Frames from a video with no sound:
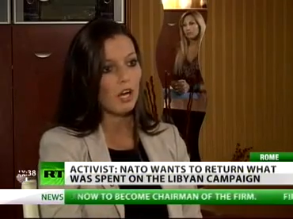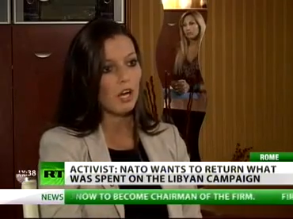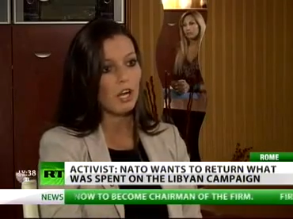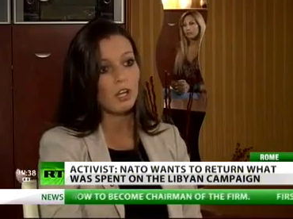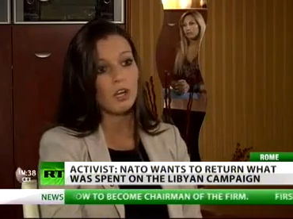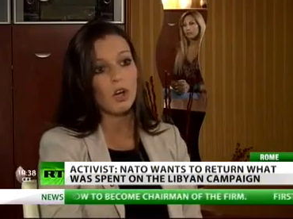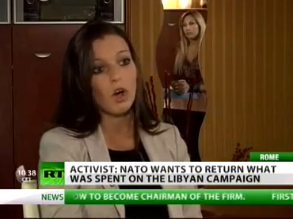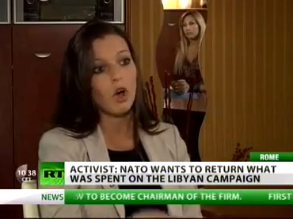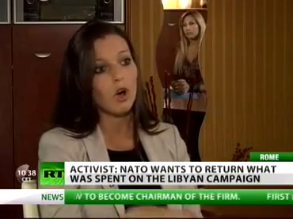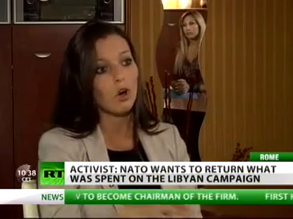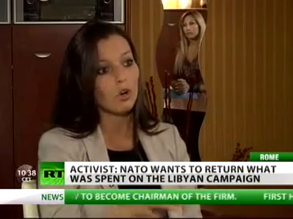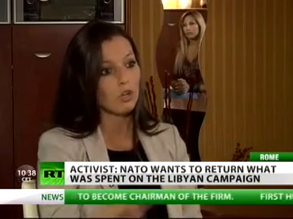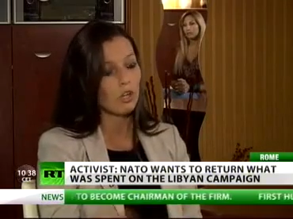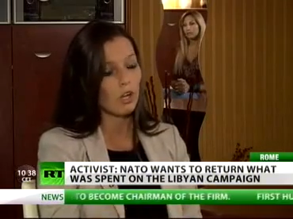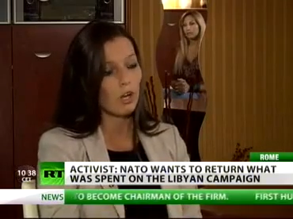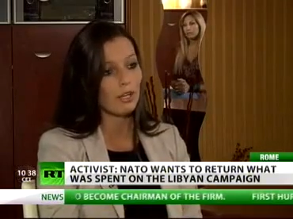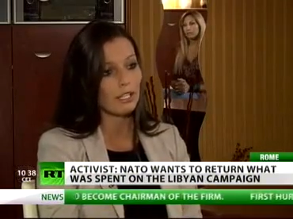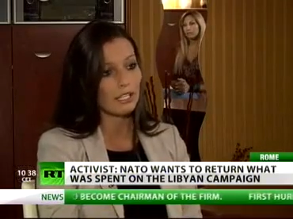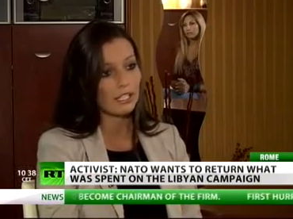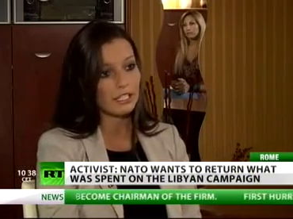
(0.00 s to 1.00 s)
an
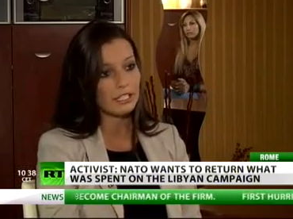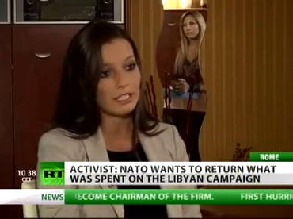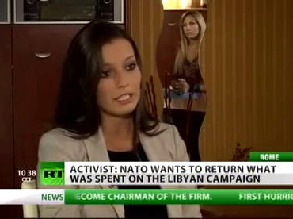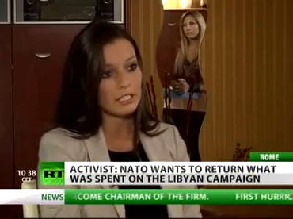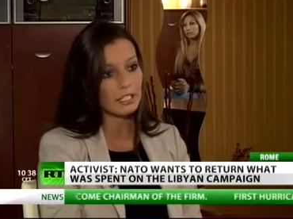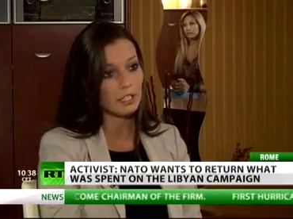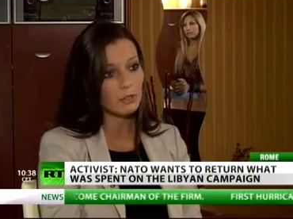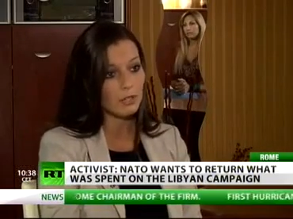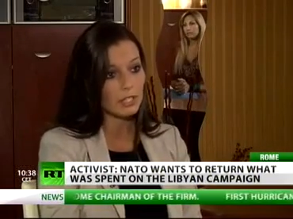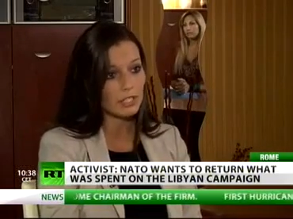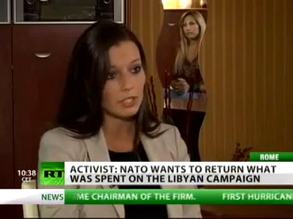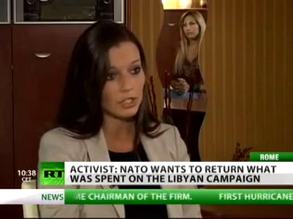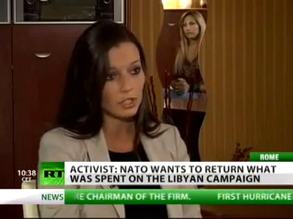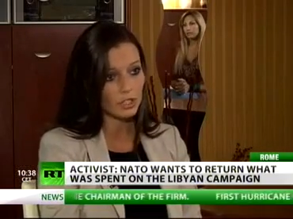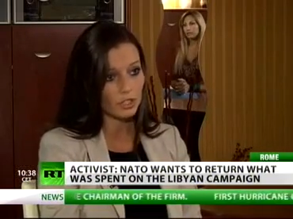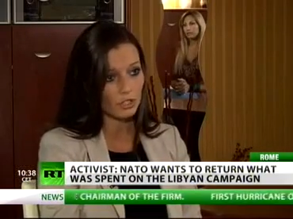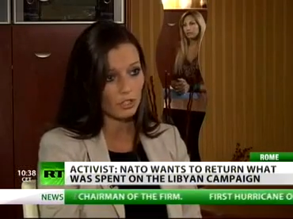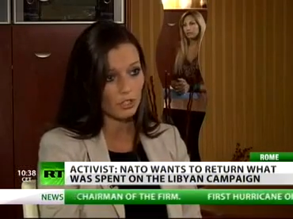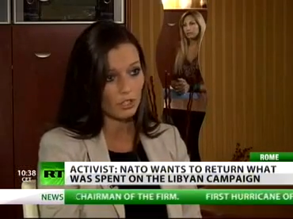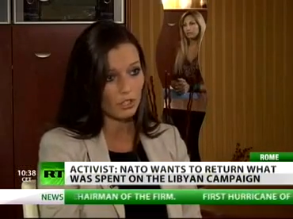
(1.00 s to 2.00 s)
ongoing
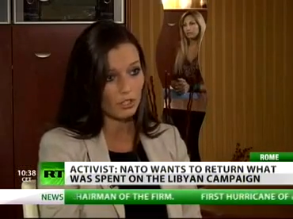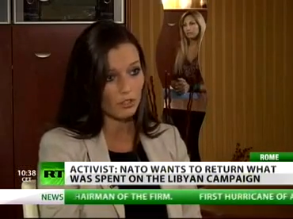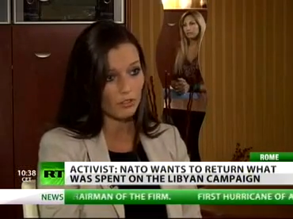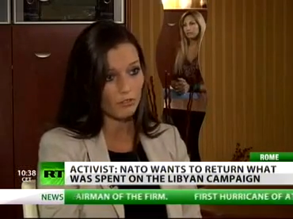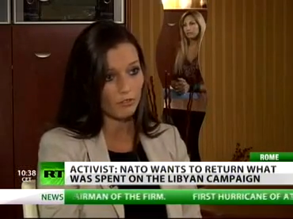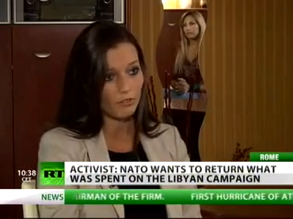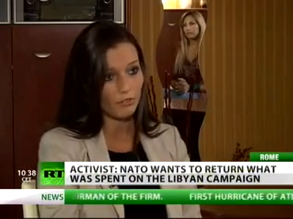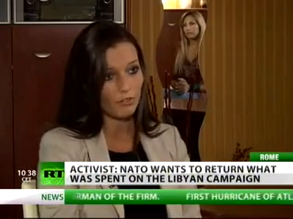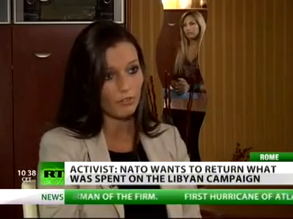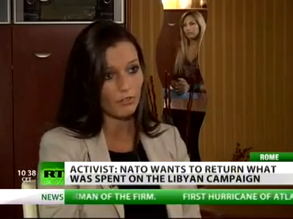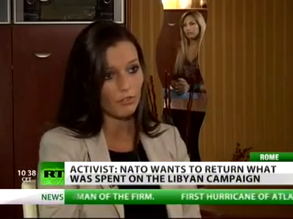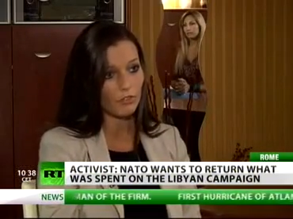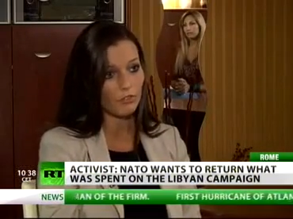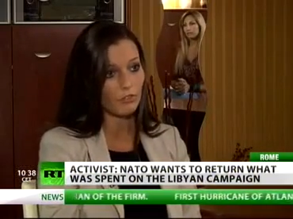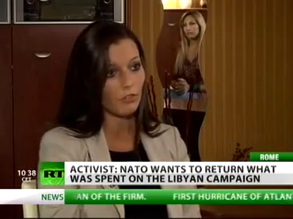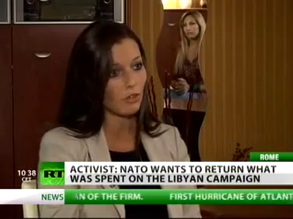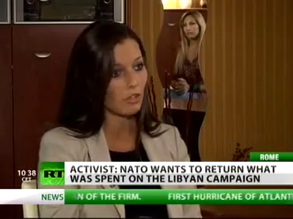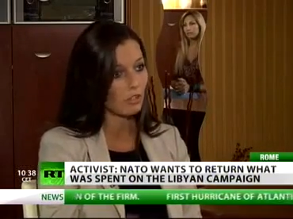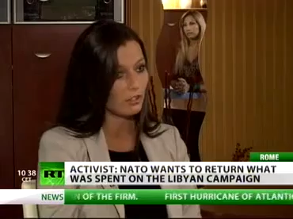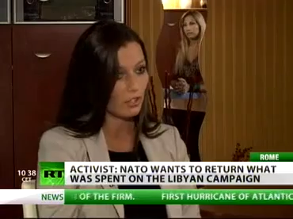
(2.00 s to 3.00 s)
continuation of the
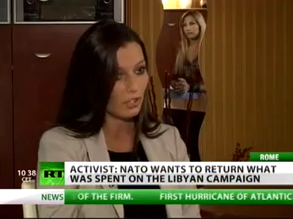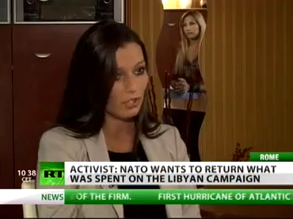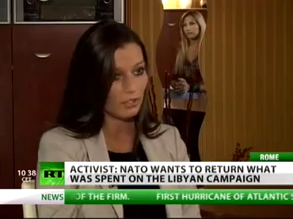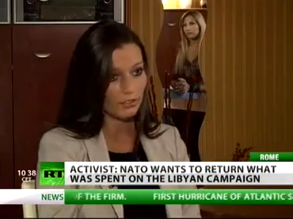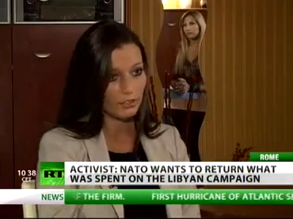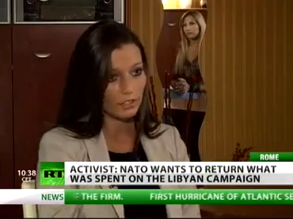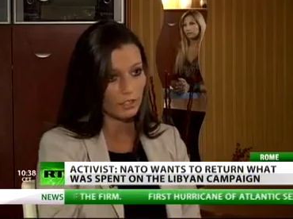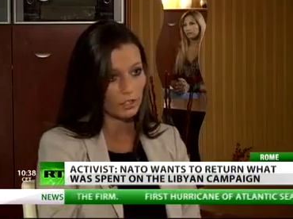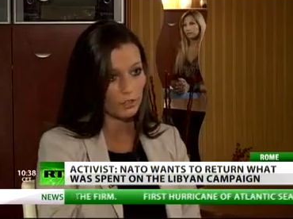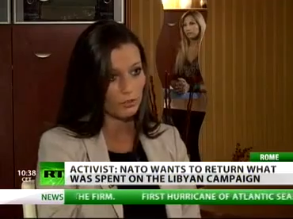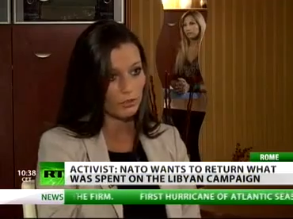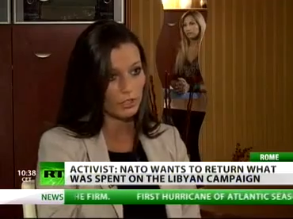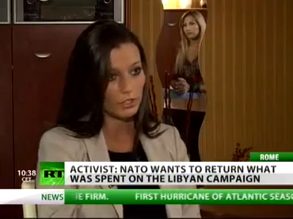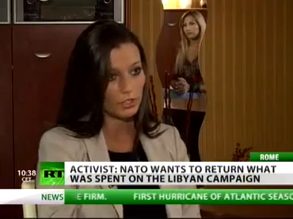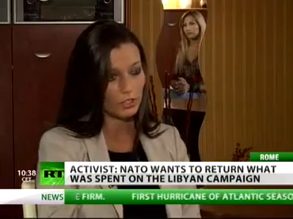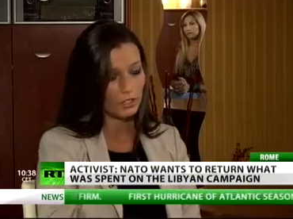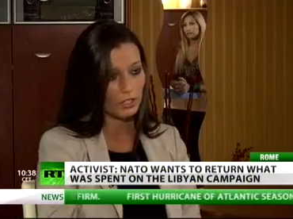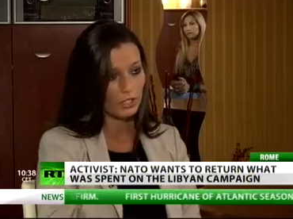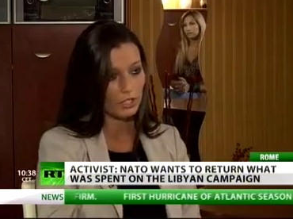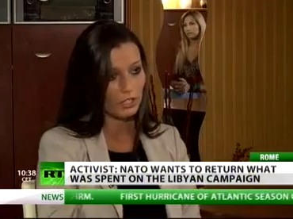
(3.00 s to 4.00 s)
volatile
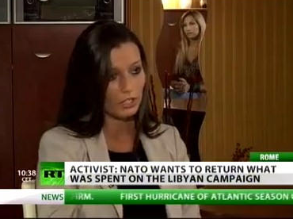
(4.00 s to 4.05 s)
situation